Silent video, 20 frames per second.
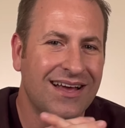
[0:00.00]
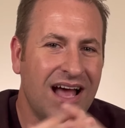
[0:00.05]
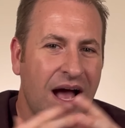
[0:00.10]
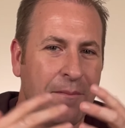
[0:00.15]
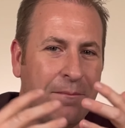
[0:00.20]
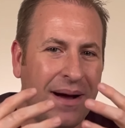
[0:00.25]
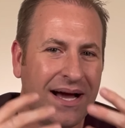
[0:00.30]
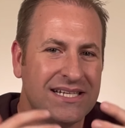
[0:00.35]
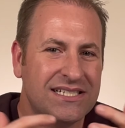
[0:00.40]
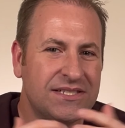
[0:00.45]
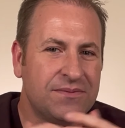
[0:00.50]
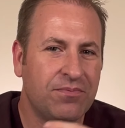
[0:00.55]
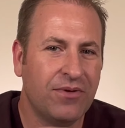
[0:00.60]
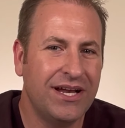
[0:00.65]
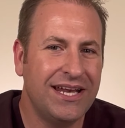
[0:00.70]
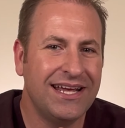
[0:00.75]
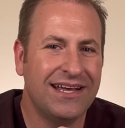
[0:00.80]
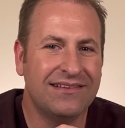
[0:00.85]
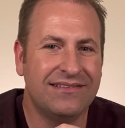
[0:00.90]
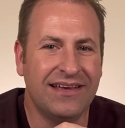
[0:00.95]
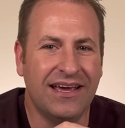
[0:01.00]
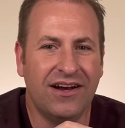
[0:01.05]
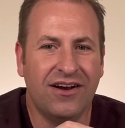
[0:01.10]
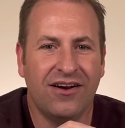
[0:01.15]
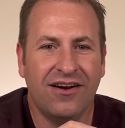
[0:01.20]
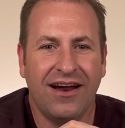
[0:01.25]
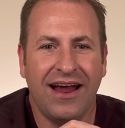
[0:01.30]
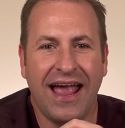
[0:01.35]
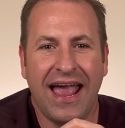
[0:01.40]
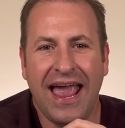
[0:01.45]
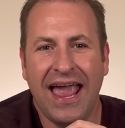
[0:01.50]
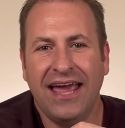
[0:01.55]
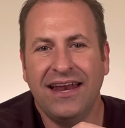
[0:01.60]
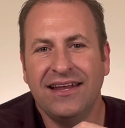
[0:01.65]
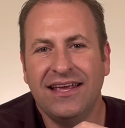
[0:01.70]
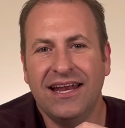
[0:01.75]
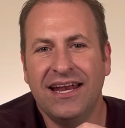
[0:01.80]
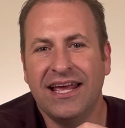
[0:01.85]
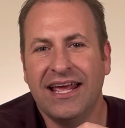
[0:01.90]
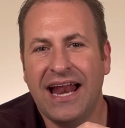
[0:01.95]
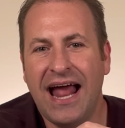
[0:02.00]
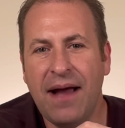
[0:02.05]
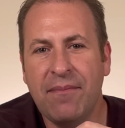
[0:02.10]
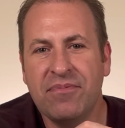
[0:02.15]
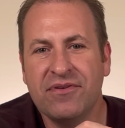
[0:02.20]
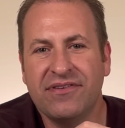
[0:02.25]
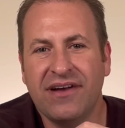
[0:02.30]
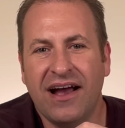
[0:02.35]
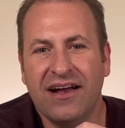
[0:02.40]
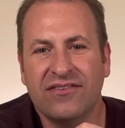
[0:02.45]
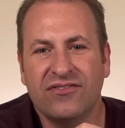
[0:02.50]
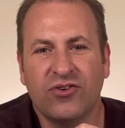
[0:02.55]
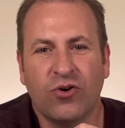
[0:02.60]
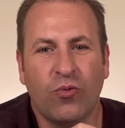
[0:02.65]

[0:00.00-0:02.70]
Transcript: By splitting a dinner and getting an appetizer,